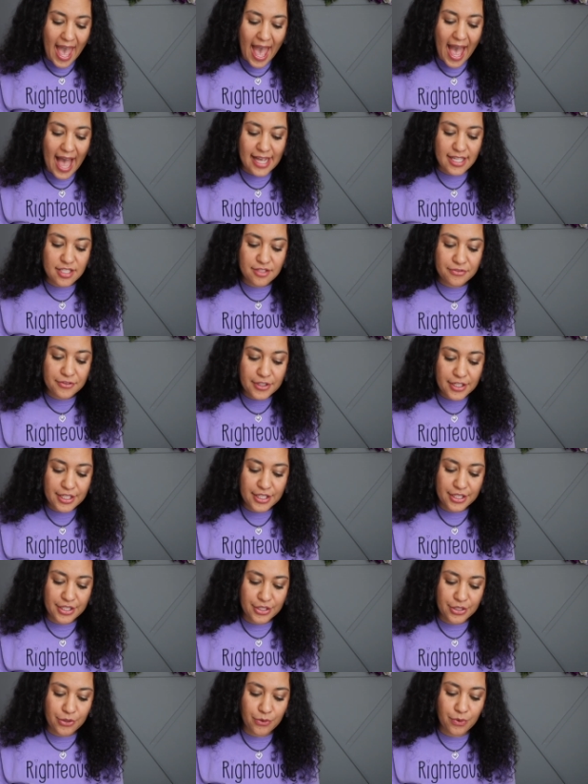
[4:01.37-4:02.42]
As for
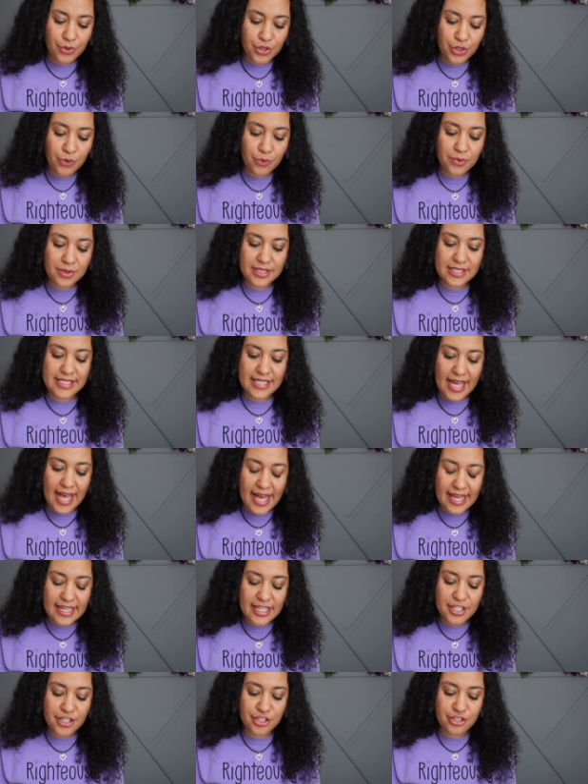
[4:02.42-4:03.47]
you, you were
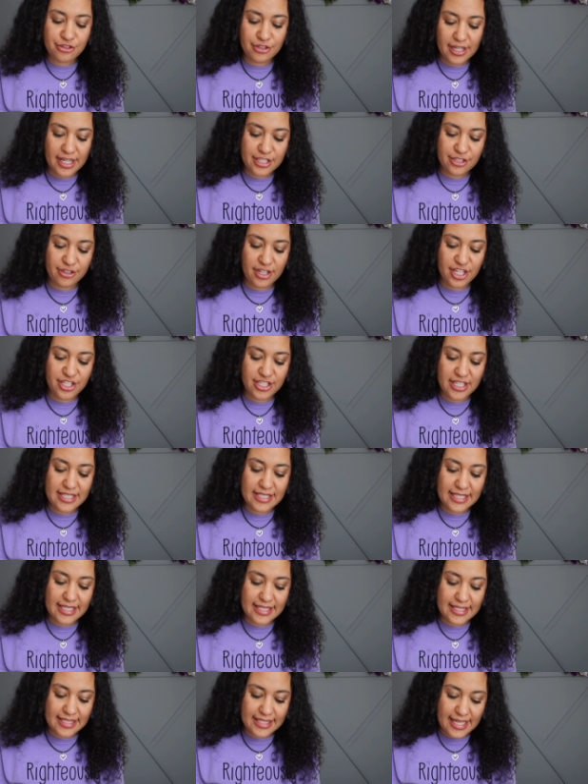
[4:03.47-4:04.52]
dead in your transgressions
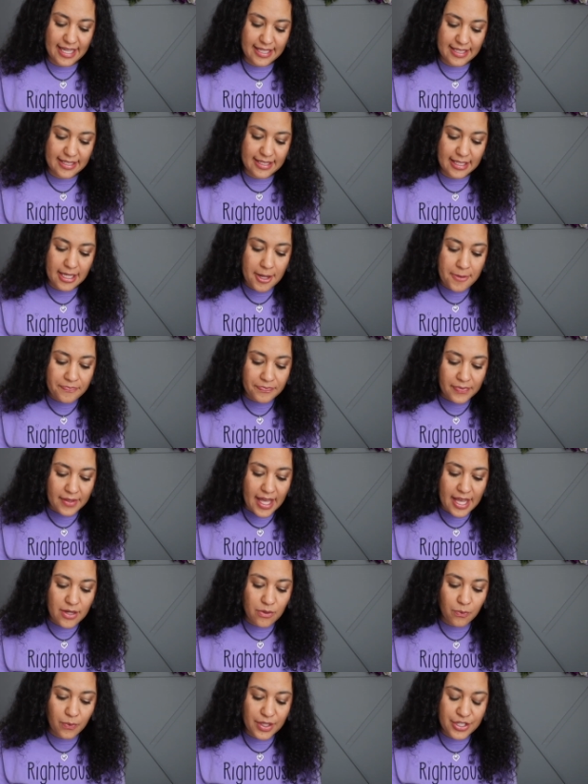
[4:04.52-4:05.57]
and sins
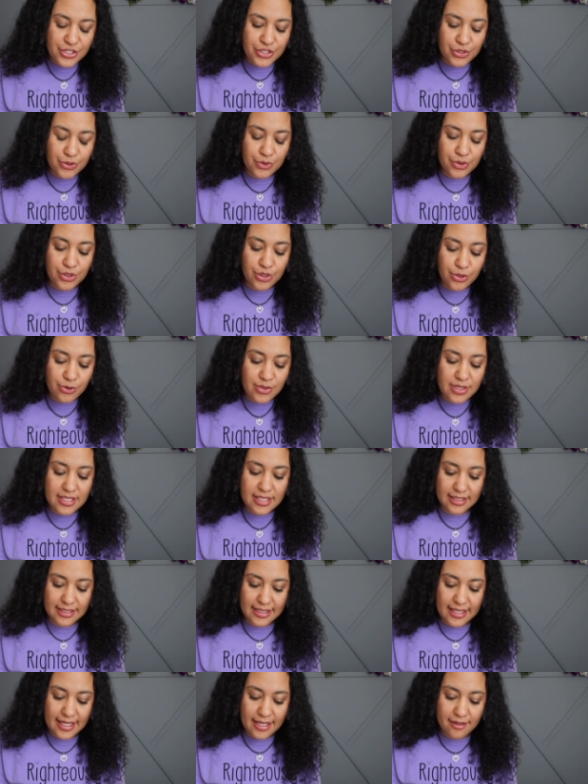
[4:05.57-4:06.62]
in which you used
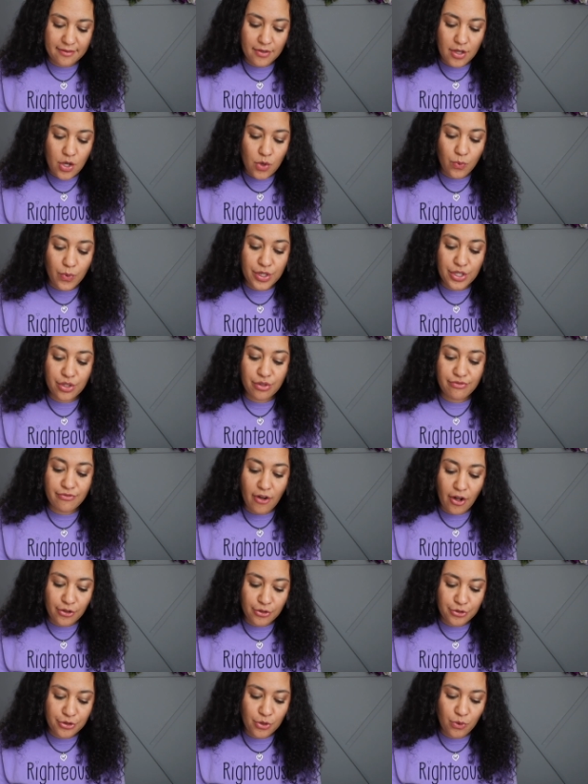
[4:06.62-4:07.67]
to live when you
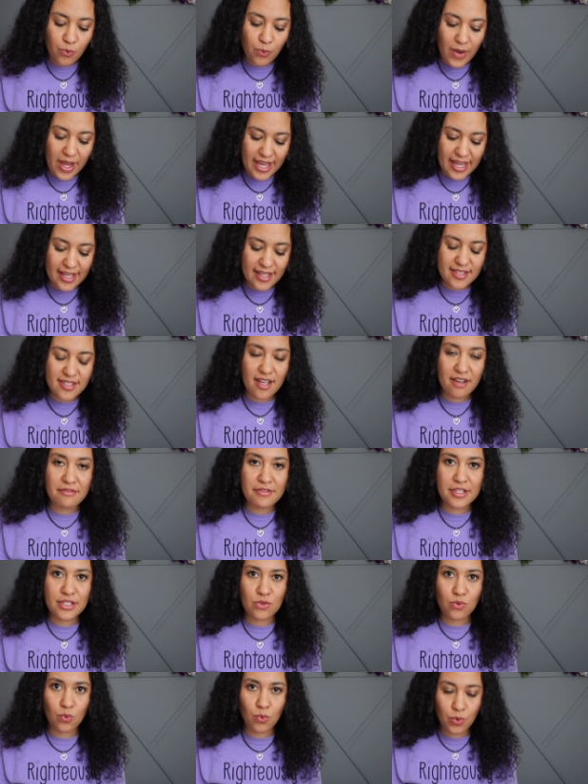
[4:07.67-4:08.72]
followed the ways of
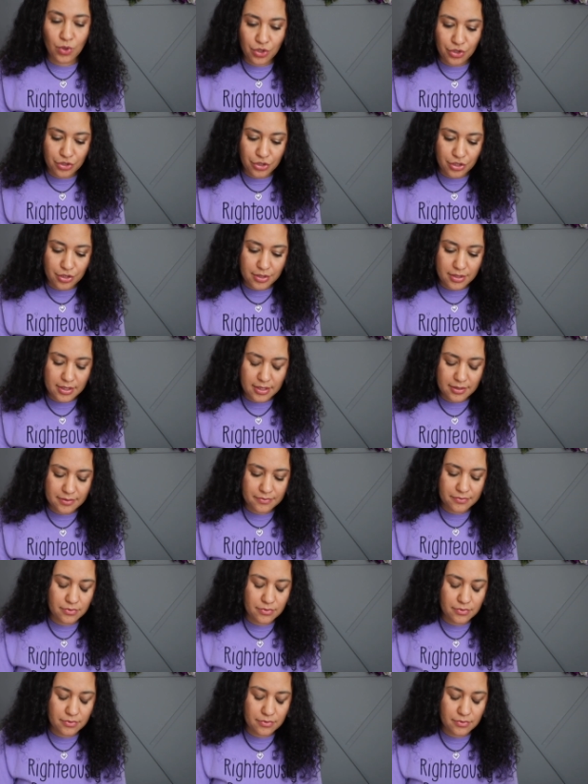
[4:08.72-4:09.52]
this world.